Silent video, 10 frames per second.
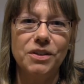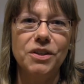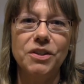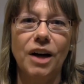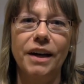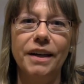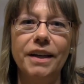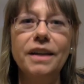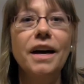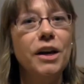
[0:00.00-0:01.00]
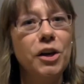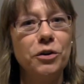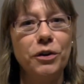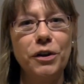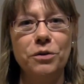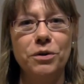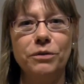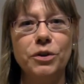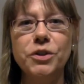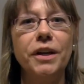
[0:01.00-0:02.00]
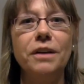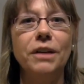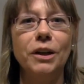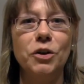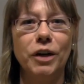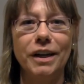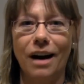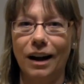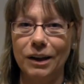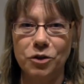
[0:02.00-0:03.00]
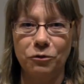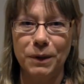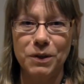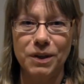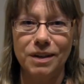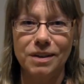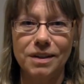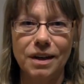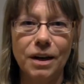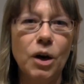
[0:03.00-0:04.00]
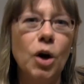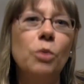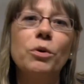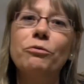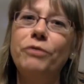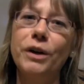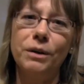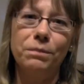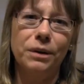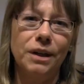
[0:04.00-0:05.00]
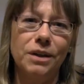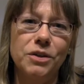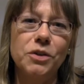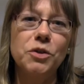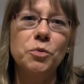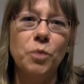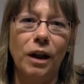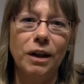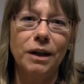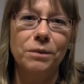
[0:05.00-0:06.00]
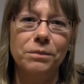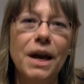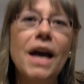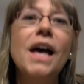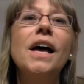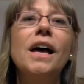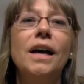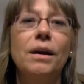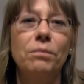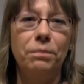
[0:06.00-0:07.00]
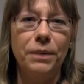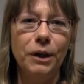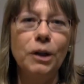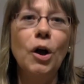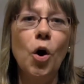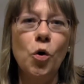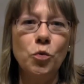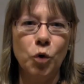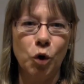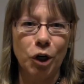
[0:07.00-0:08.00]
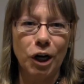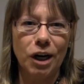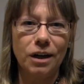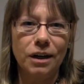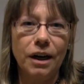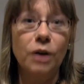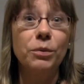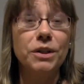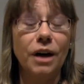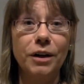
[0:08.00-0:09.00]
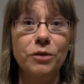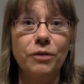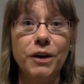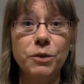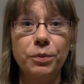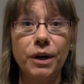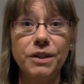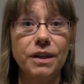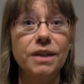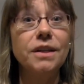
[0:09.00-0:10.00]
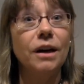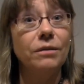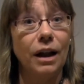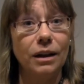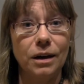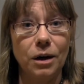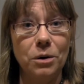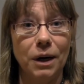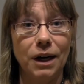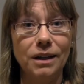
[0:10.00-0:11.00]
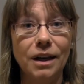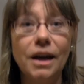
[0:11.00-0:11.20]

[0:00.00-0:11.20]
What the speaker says: and Society here at the University of Illinois College of Business. We're very pleased to welcome Bill O'Rourke, a retired Vice President of Alcoa,